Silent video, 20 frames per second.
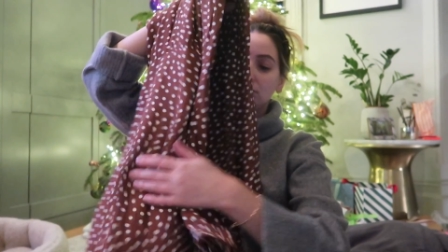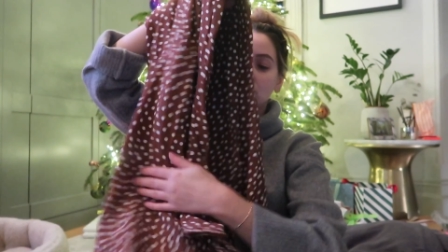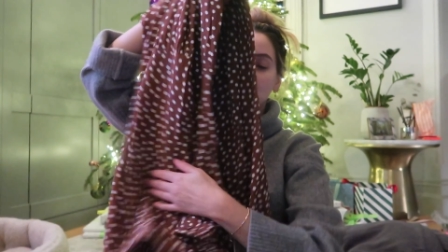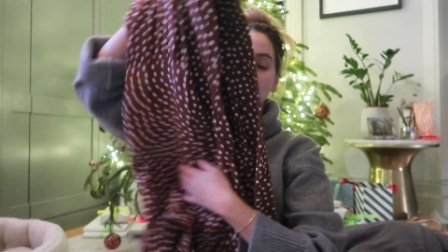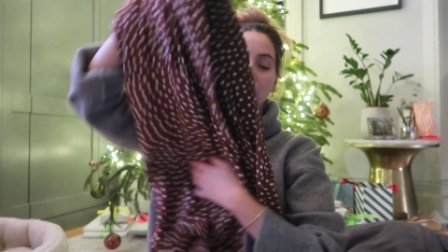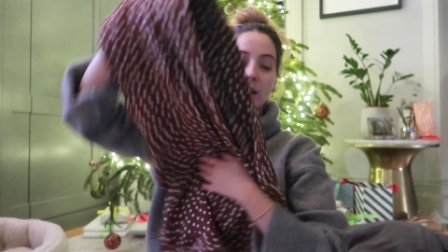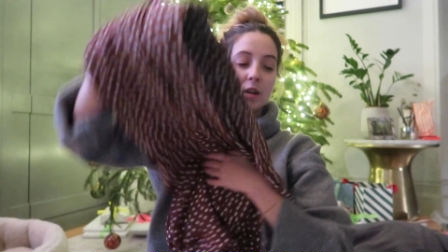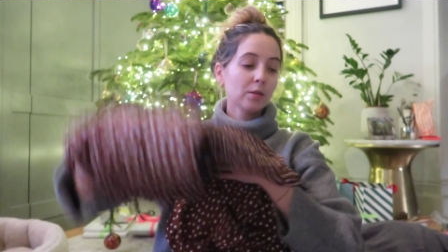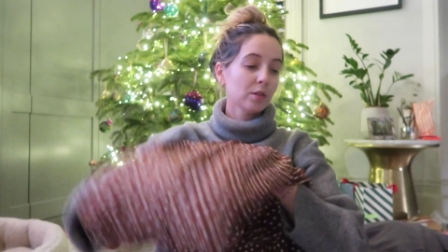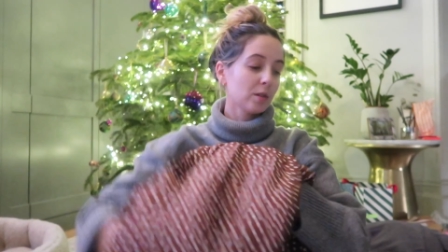
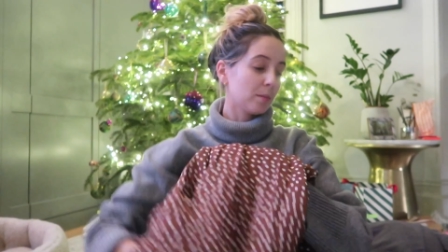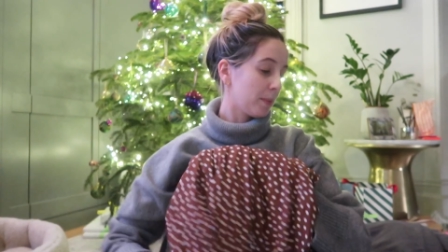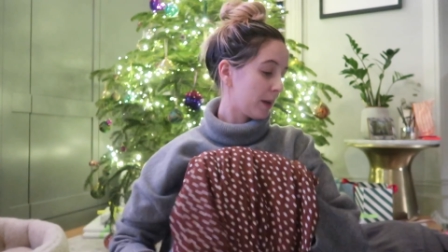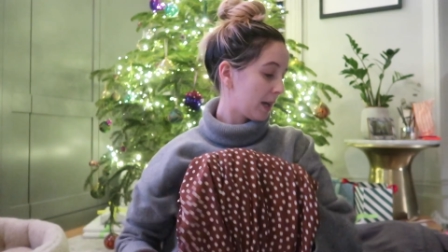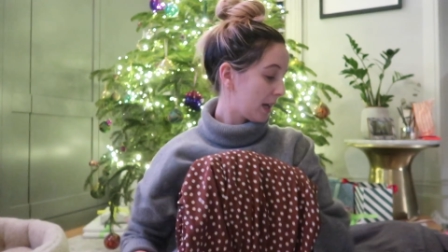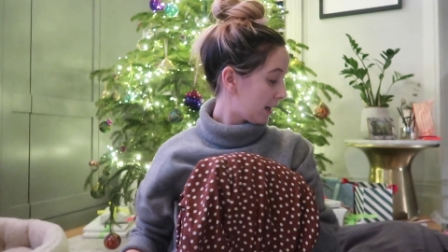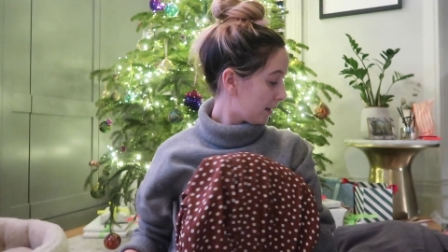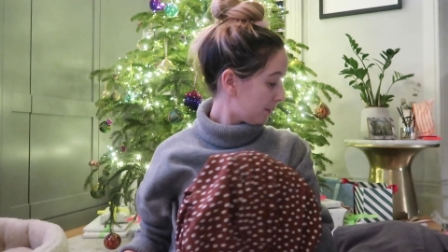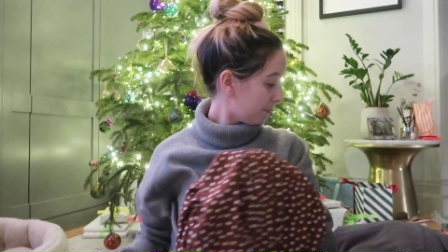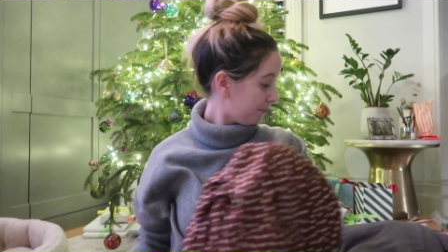trouser
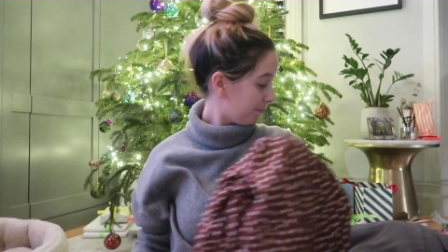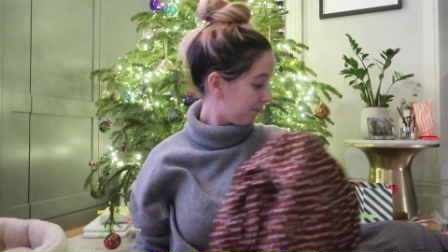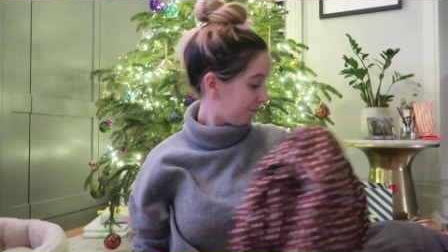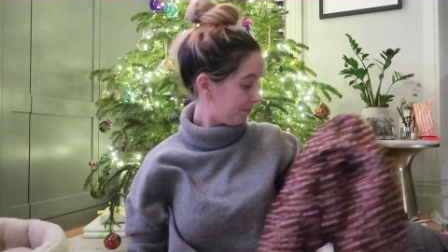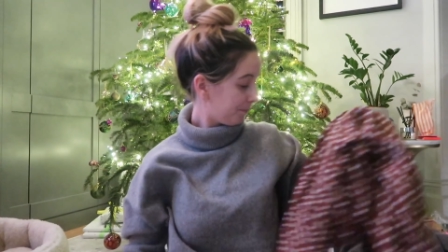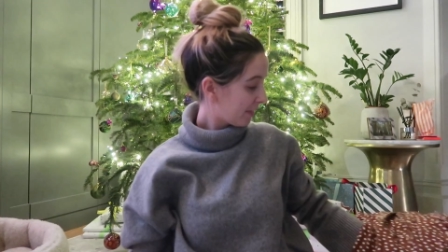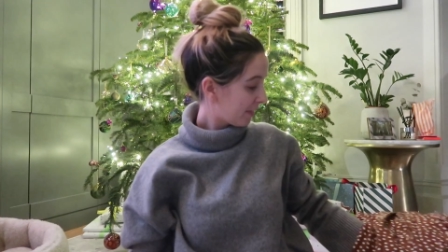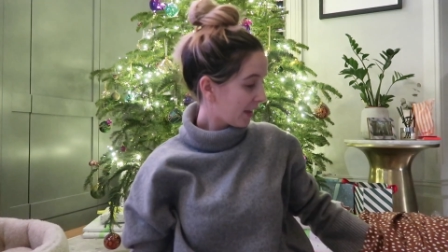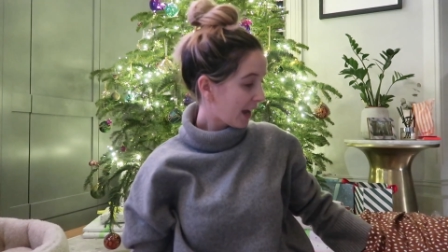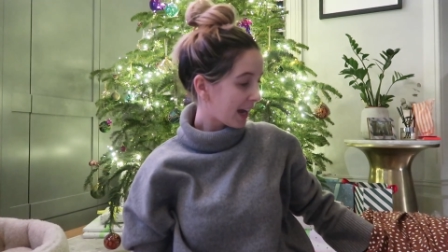bit
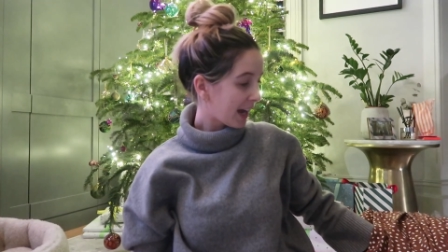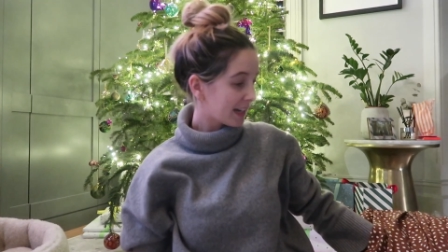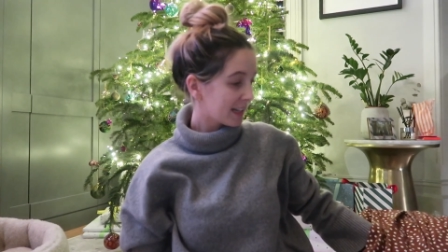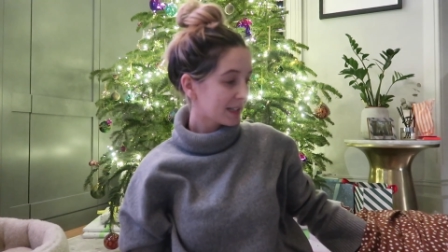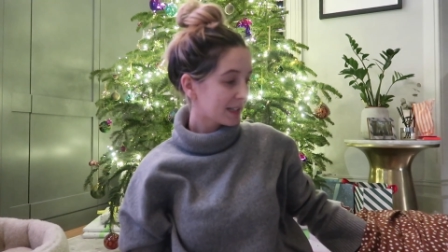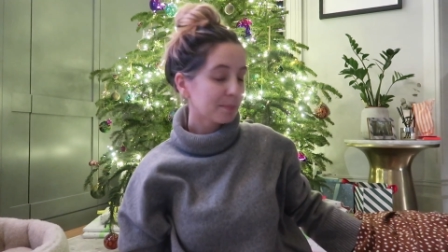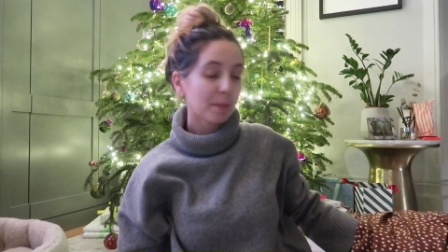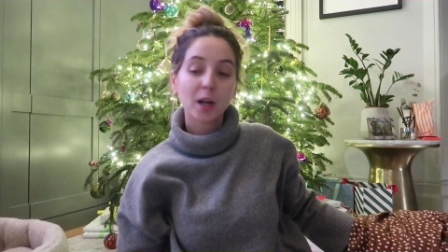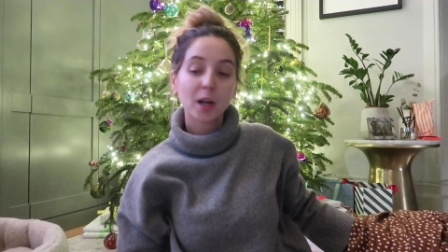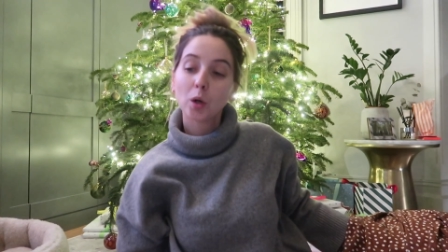and that
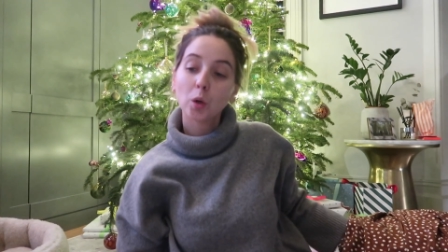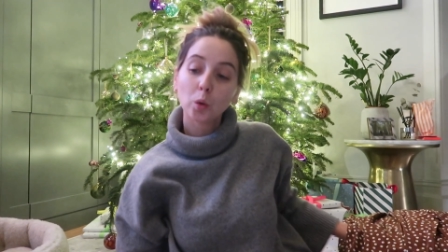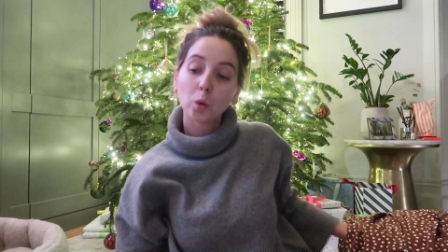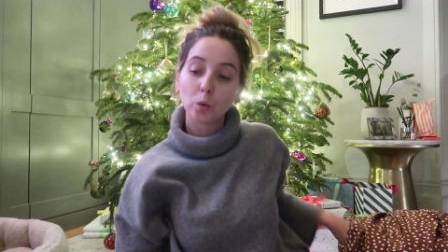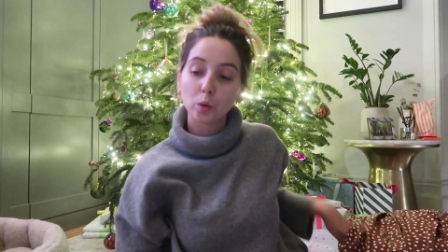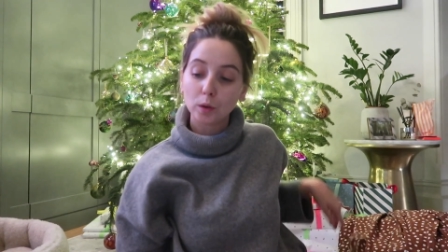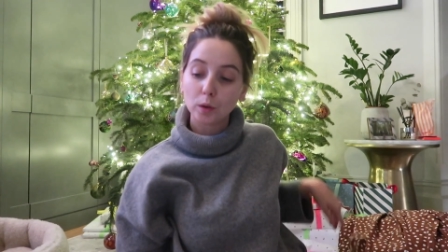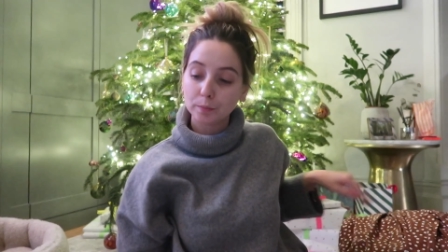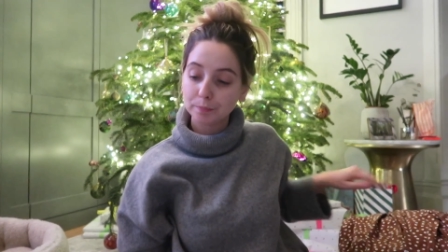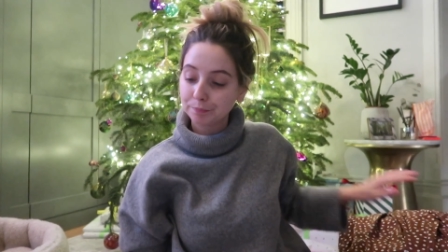is my
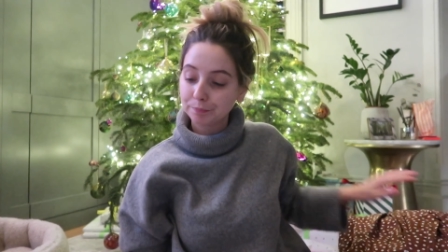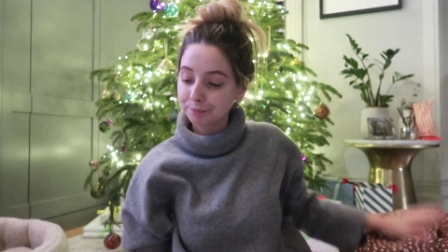haul